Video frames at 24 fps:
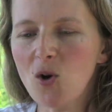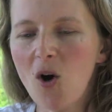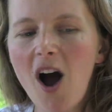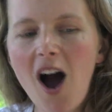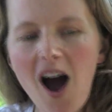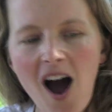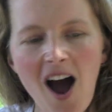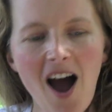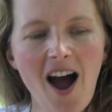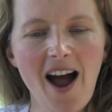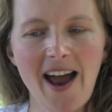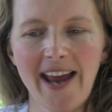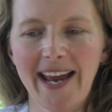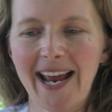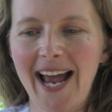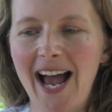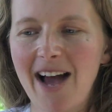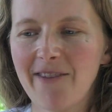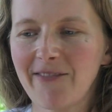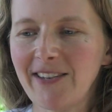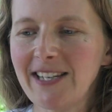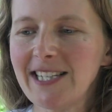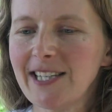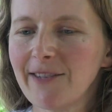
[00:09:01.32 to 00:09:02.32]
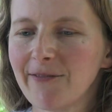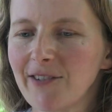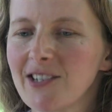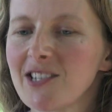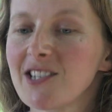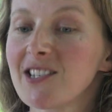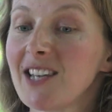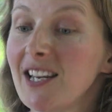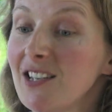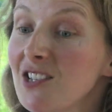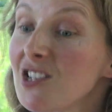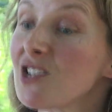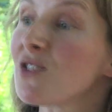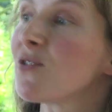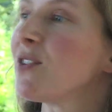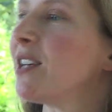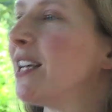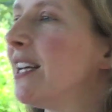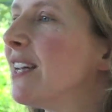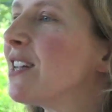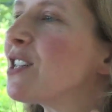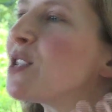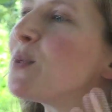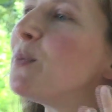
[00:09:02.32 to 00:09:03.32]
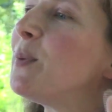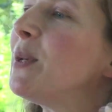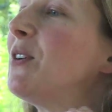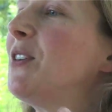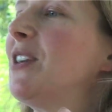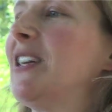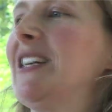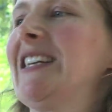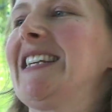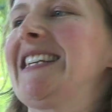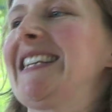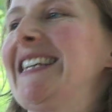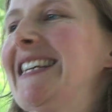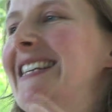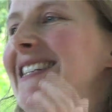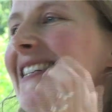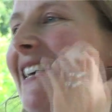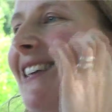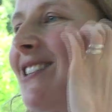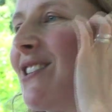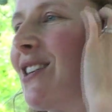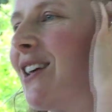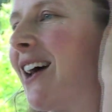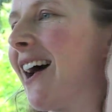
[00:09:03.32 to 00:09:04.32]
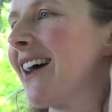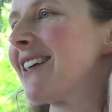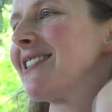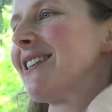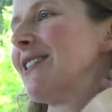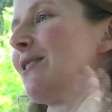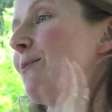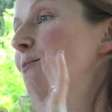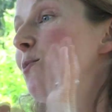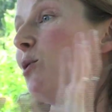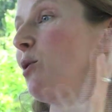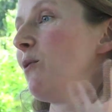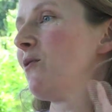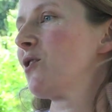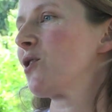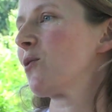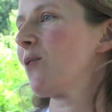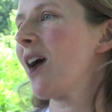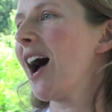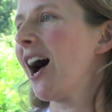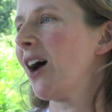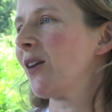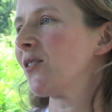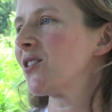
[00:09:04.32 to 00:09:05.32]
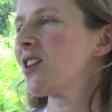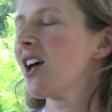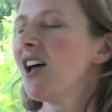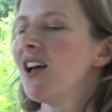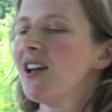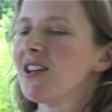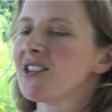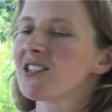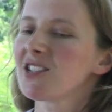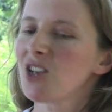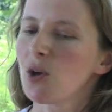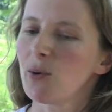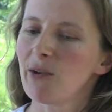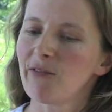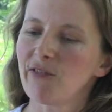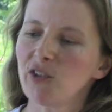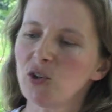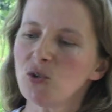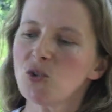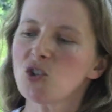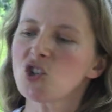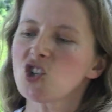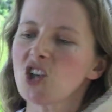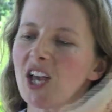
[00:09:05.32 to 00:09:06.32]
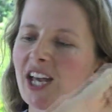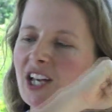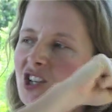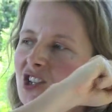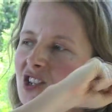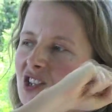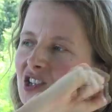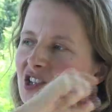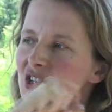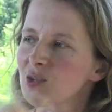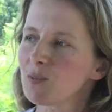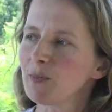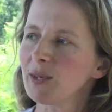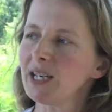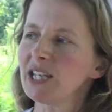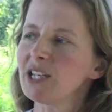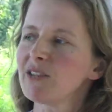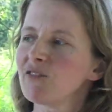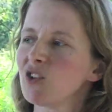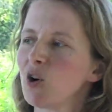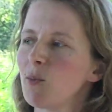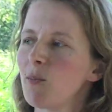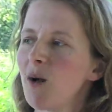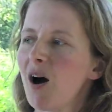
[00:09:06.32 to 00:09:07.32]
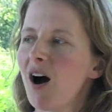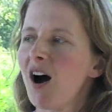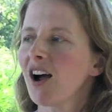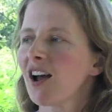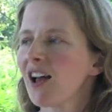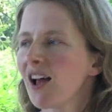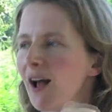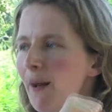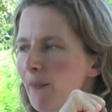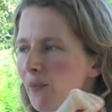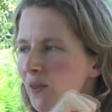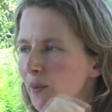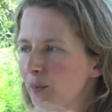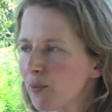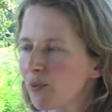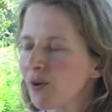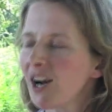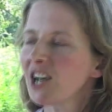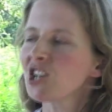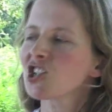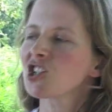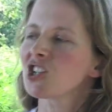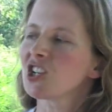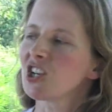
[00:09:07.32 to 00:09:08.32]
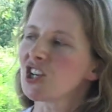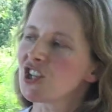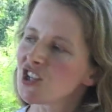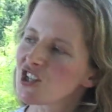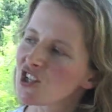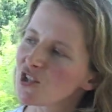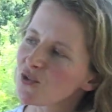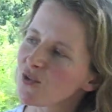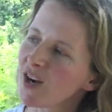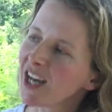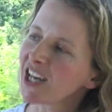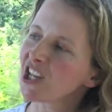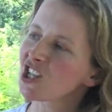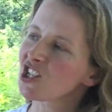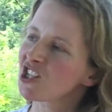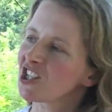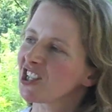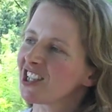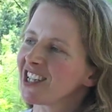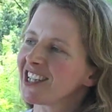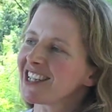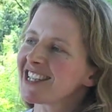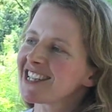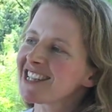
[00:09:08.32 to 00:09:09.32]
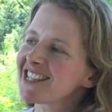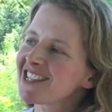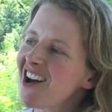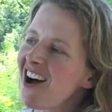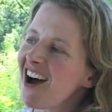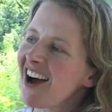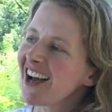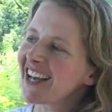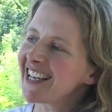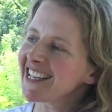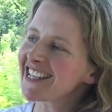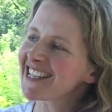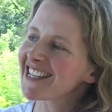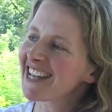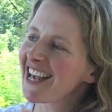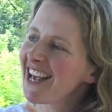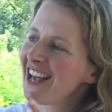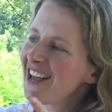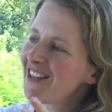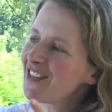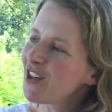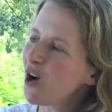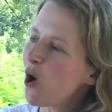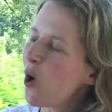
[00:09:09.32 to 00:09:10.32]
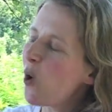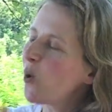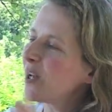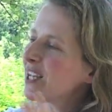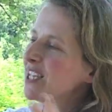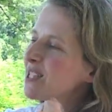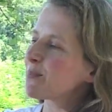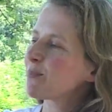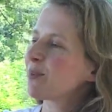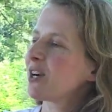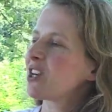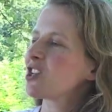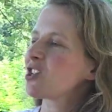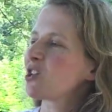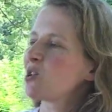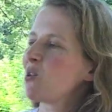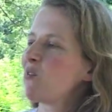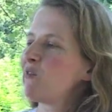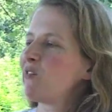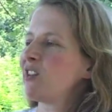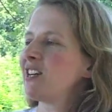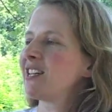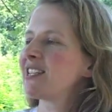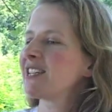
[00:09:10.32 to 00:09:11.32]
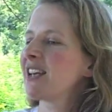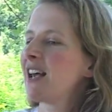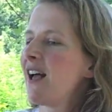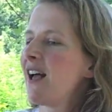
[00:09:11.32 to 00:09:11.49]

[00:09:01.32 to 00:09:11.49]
eye having different sensory experiences as it moves around. So if you change the speed of your mark, the pressure, the direction, the size, the whole expression of it,